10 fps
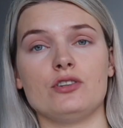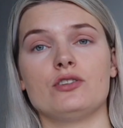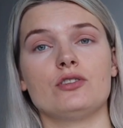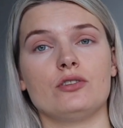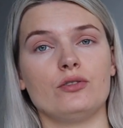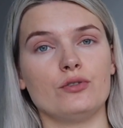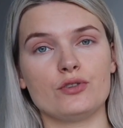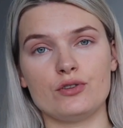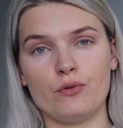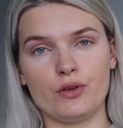just
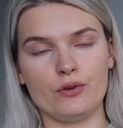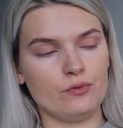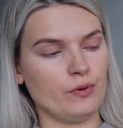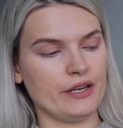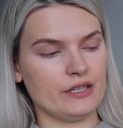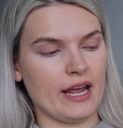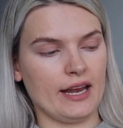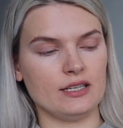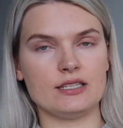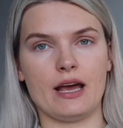look so cute with
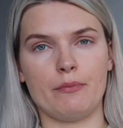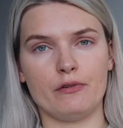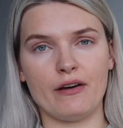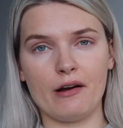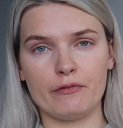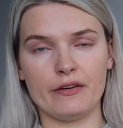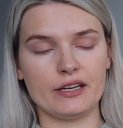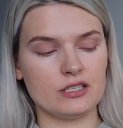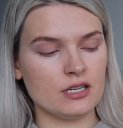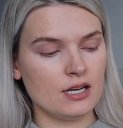any type of
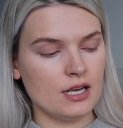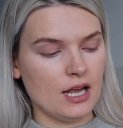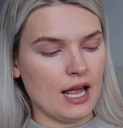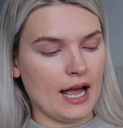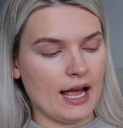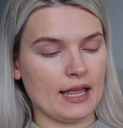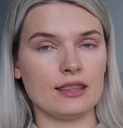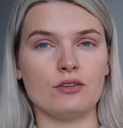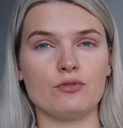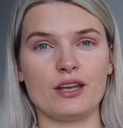outfit,
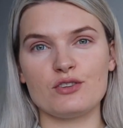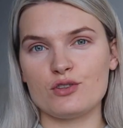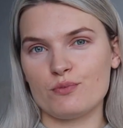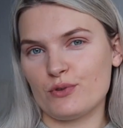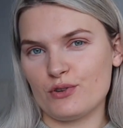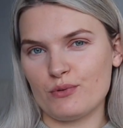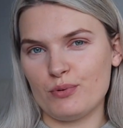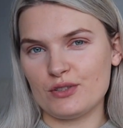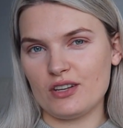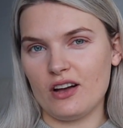and then you can just put your
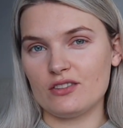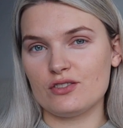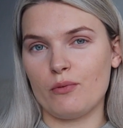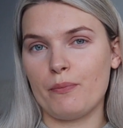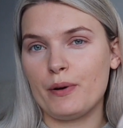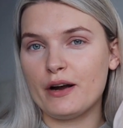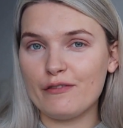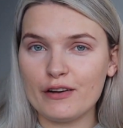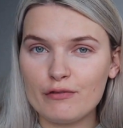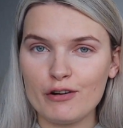boots on. So
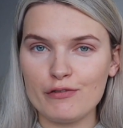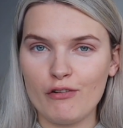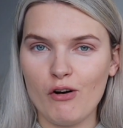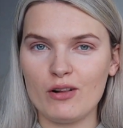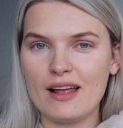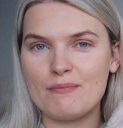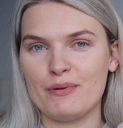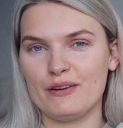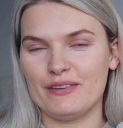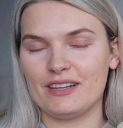perfect for fall
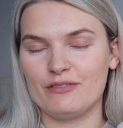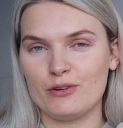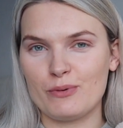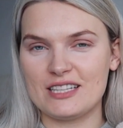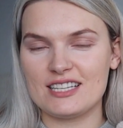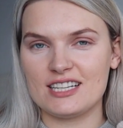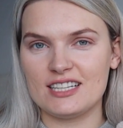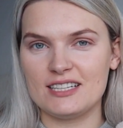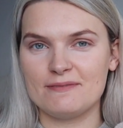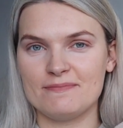and perfect for
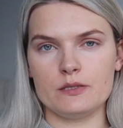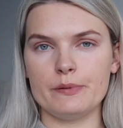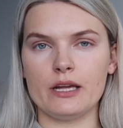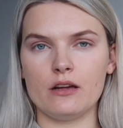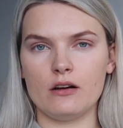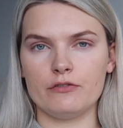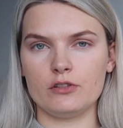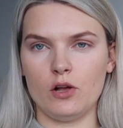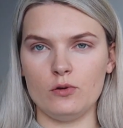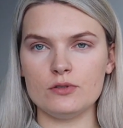winter. Speaking
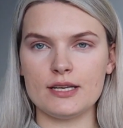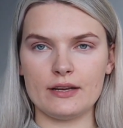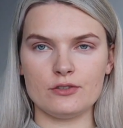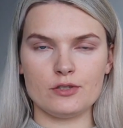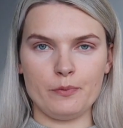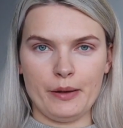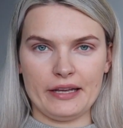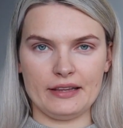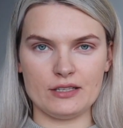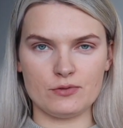of clothes, I also
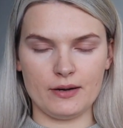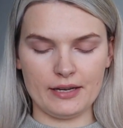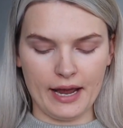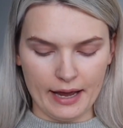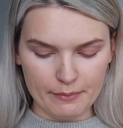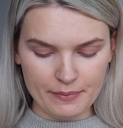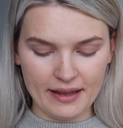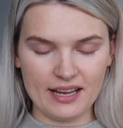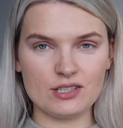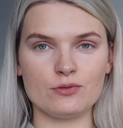picked this one up
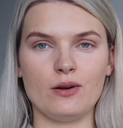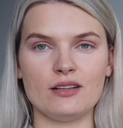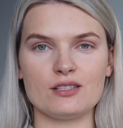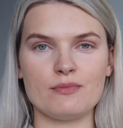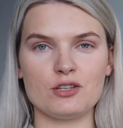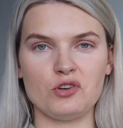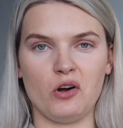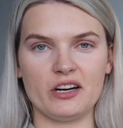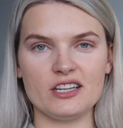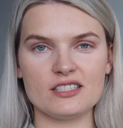as well as my
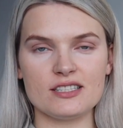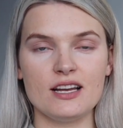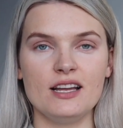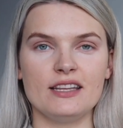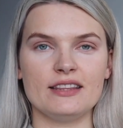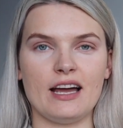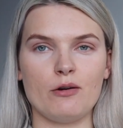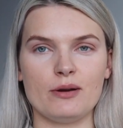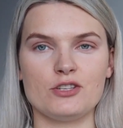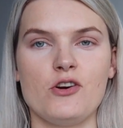joggers. Now my